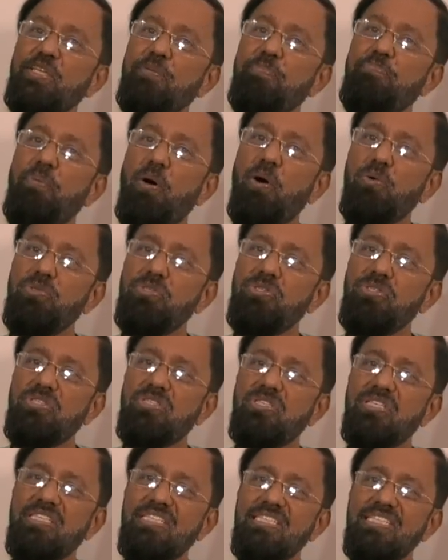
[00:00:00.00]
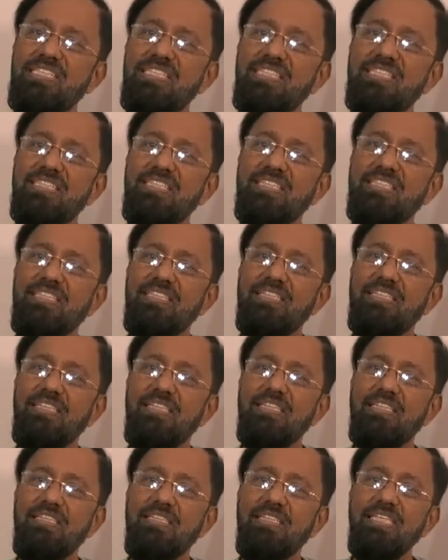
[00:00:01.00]

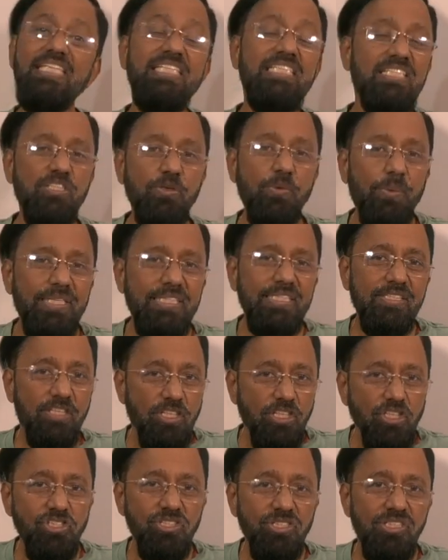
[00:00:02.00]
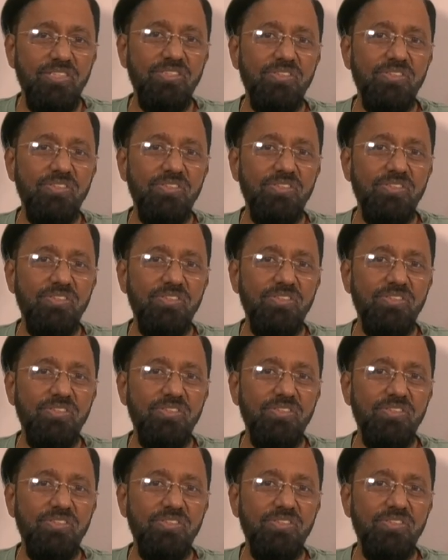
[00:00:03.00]
post-interval session,